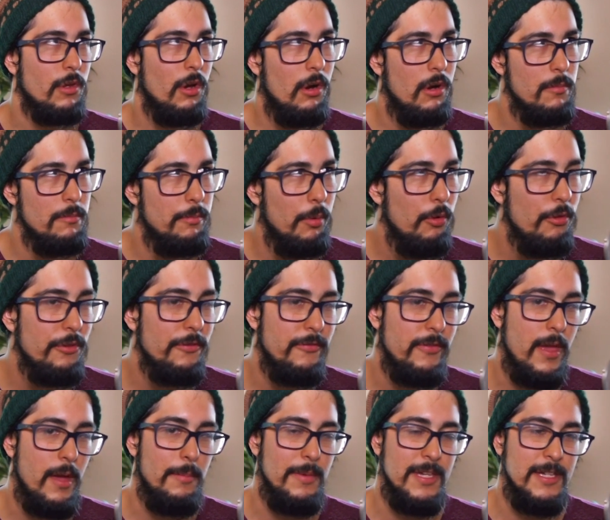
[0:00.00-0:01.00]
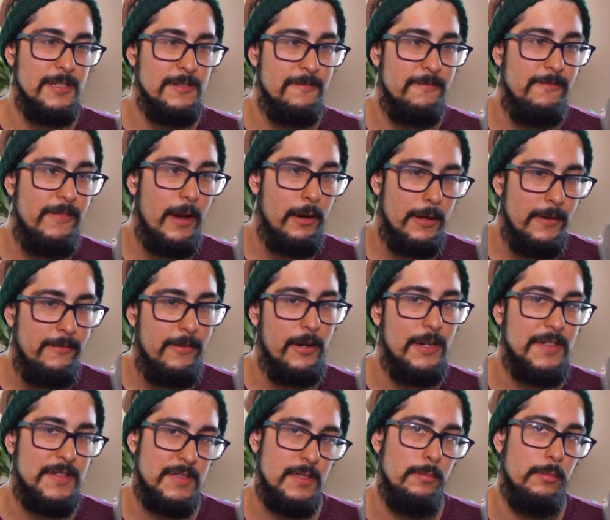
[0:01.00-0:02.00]
on both of them is very,
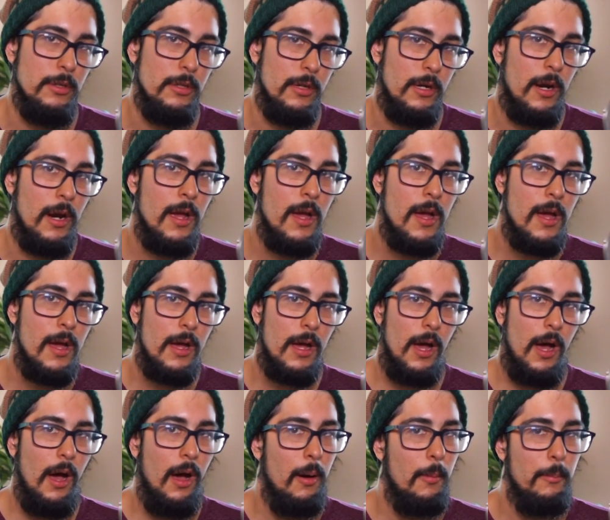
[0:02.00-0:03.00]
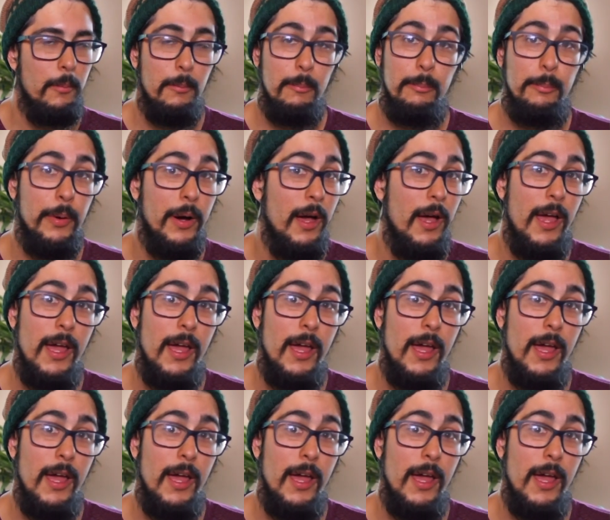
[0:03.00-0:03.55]
very similar. But